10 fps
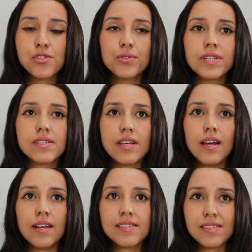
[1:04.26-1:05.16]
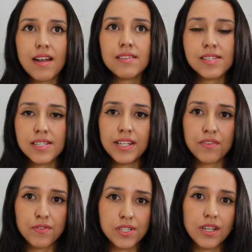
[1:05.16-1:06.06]
students uh, start
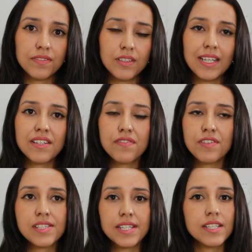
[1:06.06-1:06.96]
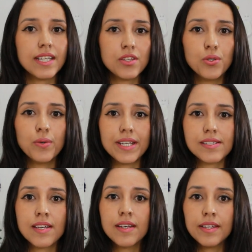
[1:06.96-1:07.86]
studying for TOEFL, and the first thing they do
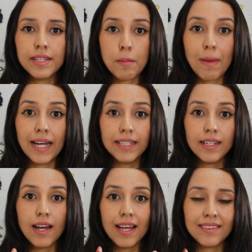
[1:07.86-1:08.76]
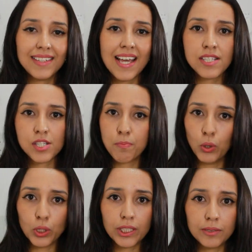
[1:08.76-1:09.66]
is they buy a test
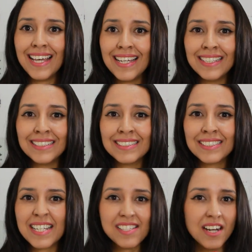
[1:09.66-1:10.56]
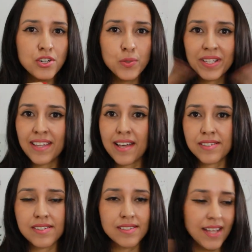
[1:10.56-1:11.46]
book and they start doing
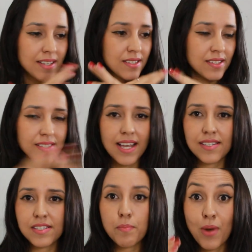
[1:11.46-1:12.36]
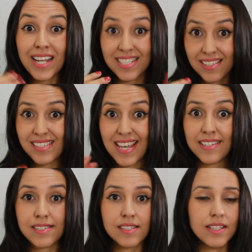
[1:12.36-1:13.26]
tests, tests, tests, practice
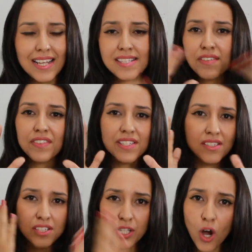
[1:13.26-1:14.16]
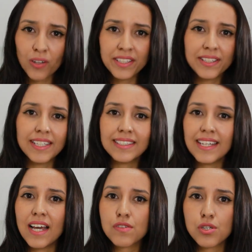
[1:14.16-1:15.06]
tests, as if this is the only thing
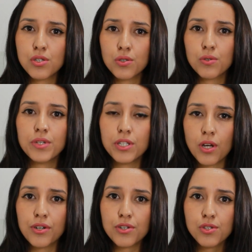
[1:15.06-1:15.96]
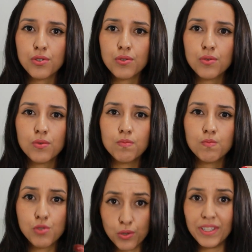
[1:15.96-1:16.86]
they have to do in order to
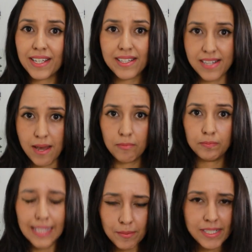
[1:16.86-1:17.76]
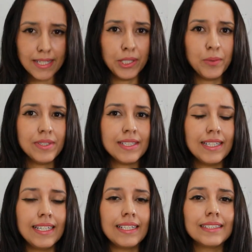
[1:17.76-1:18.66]
do the exam. Let me tell you one
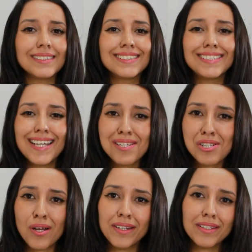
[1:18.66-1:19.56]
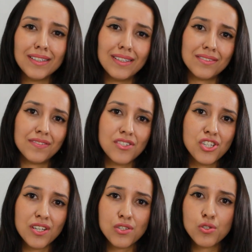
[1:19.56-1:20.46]
thing, that is not enough.
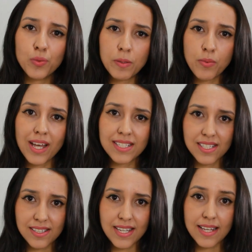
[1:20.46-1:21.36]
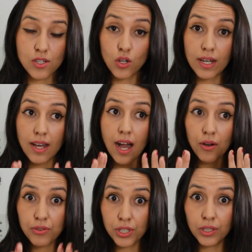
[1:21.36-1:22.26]
Just doing practice tests,
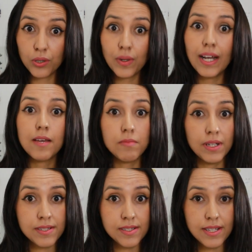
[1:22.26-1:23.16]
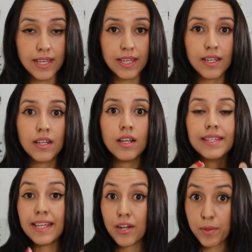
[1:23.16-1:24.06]
although I must say
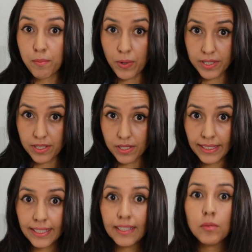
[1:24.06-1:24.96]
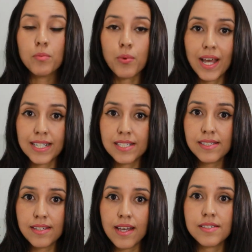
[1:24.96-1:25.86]
they are important, okay?
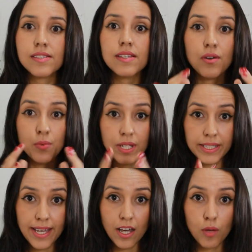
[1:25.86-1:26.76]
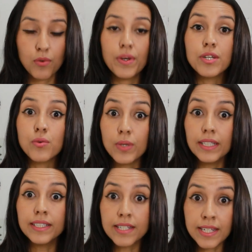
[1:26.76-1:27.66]
Practice tests are really helpful and you
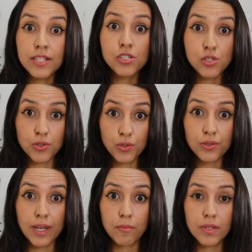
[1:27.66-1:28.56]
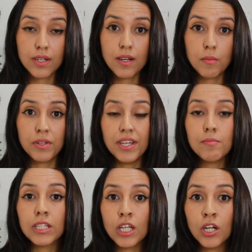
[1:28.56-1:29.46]
really need to do them, but
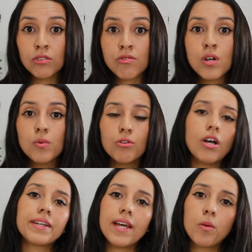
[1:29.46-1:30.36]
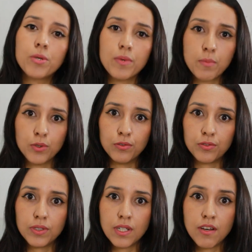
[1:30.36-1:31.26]
them alone will not help you improve